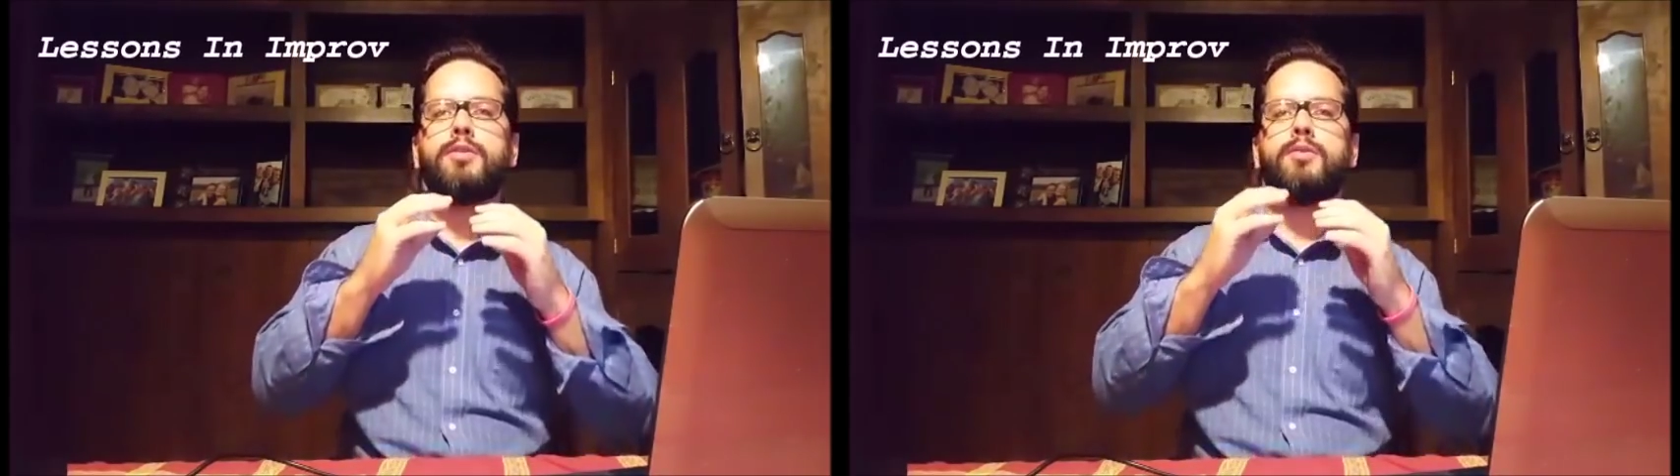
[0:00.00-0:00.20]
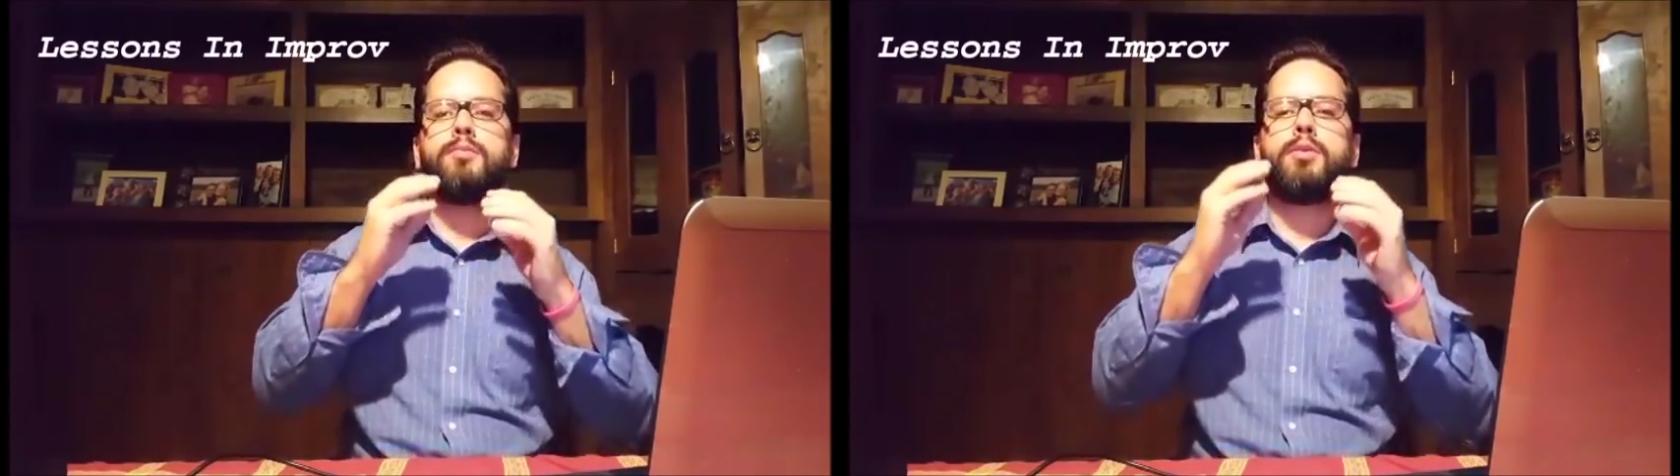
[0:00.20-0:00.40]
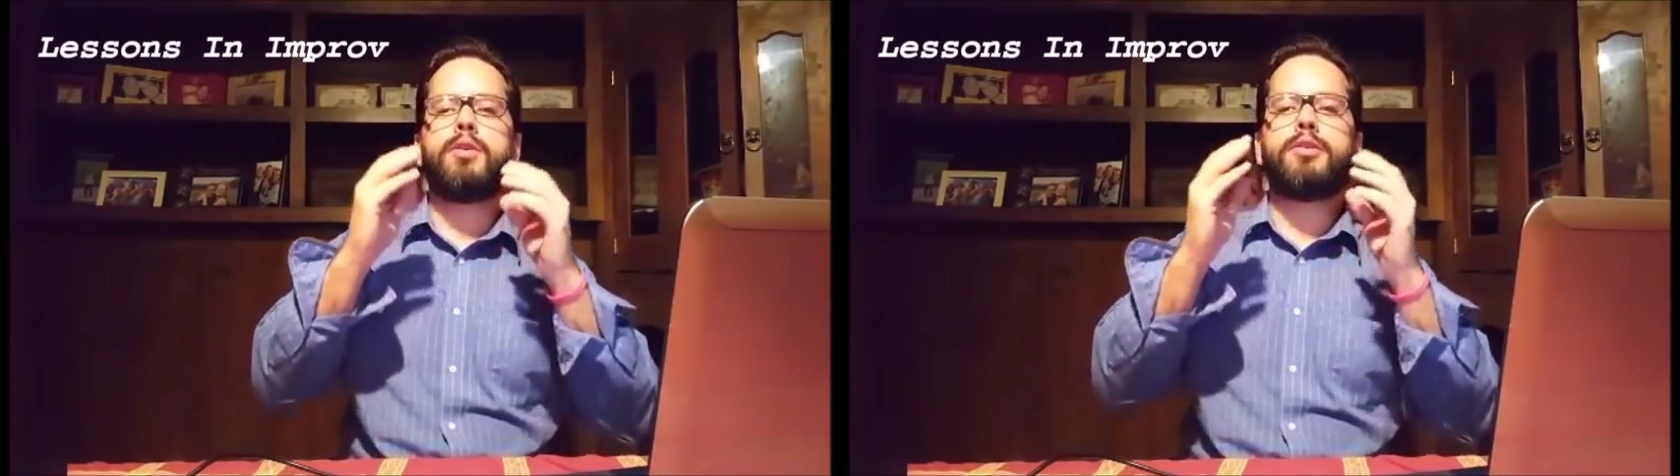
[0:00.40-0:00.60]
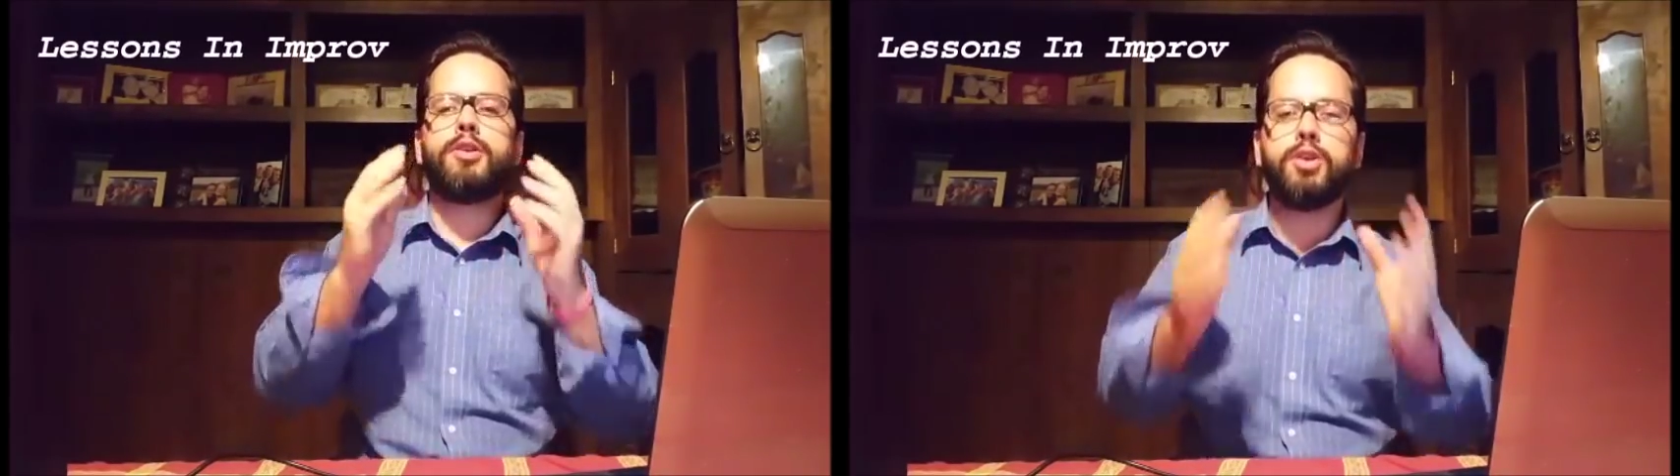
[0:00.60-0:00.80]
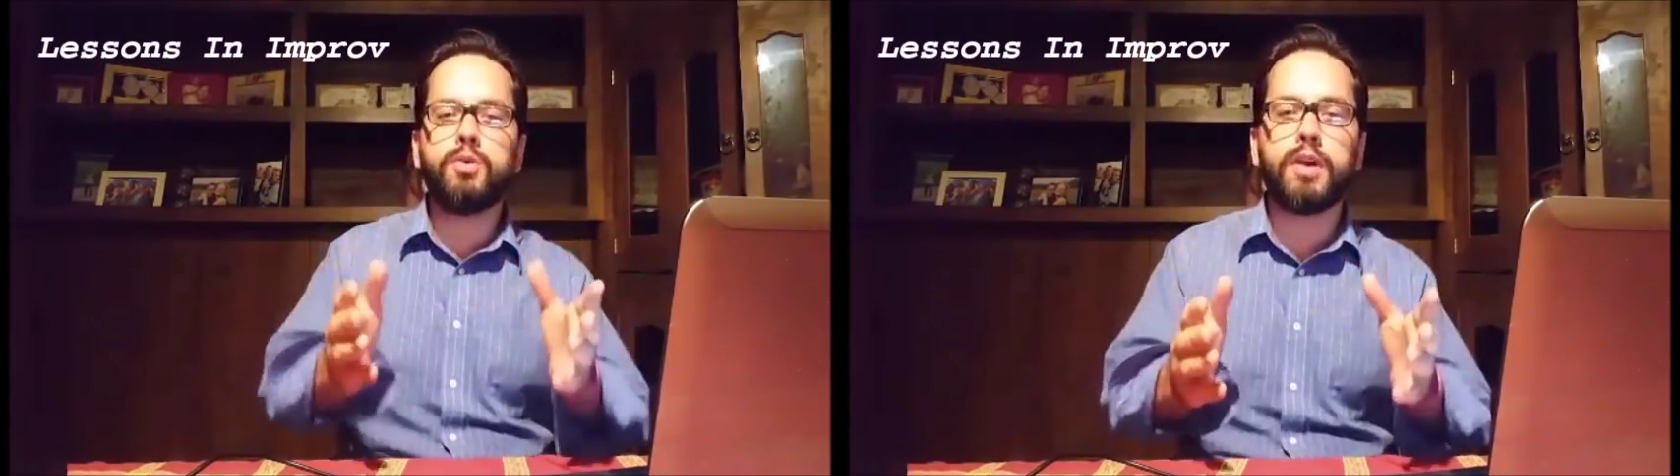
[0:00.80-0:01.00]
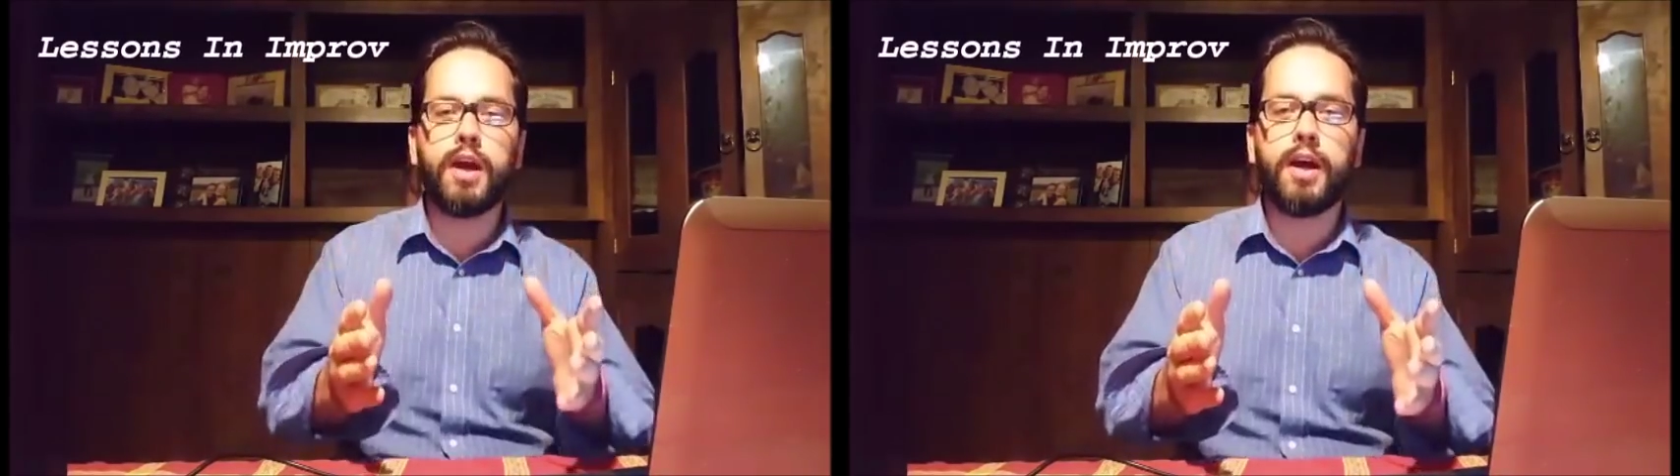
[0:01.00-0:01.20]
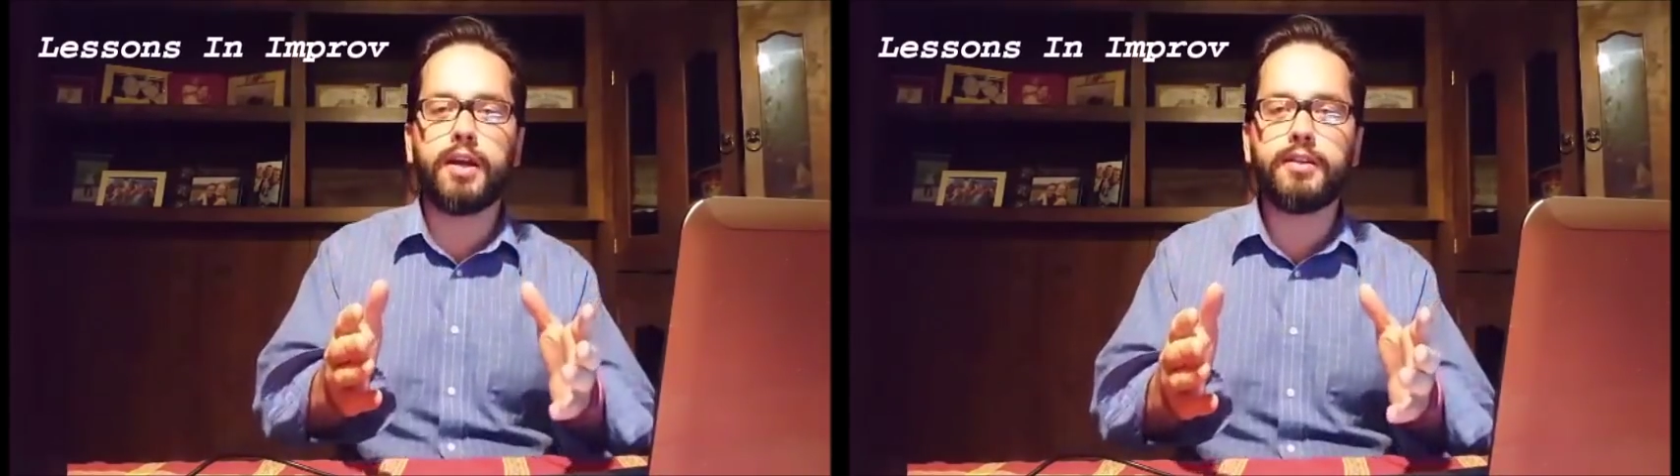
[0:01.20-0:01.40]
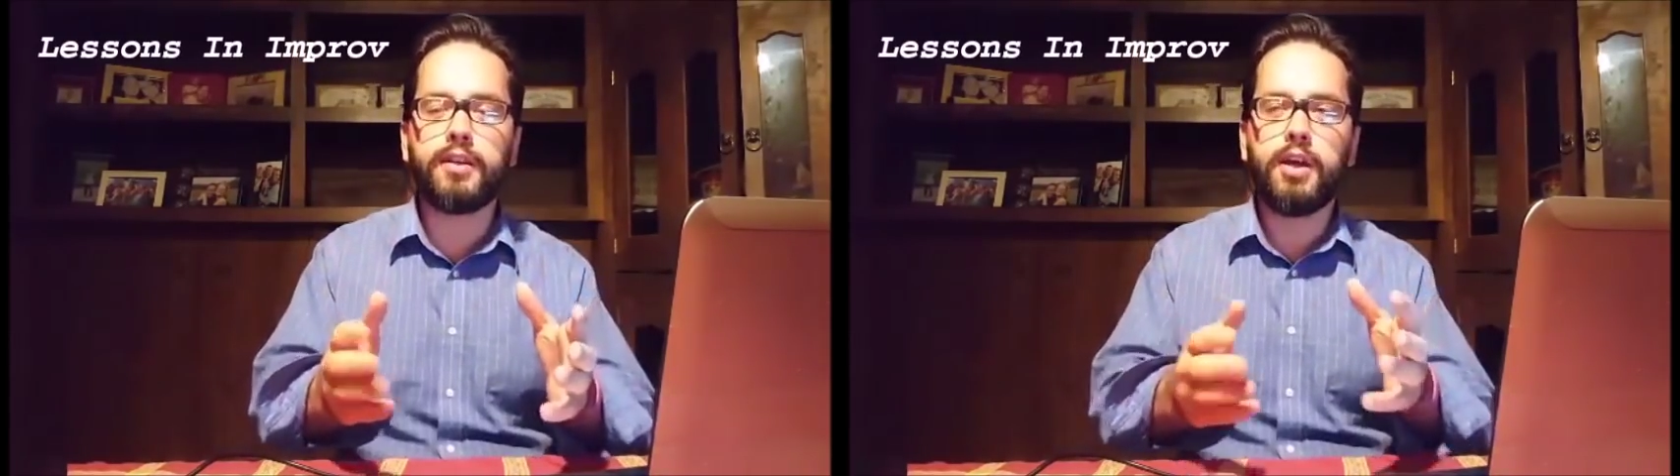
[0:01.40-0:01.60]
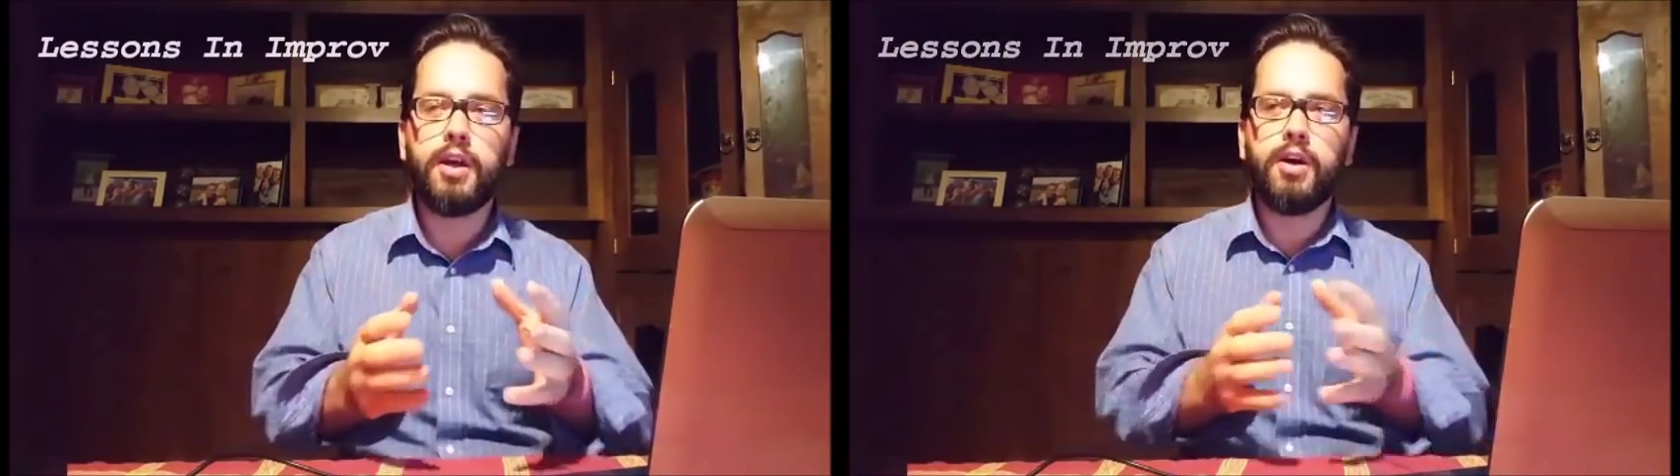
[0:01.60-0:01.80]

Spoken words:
to impart to you guys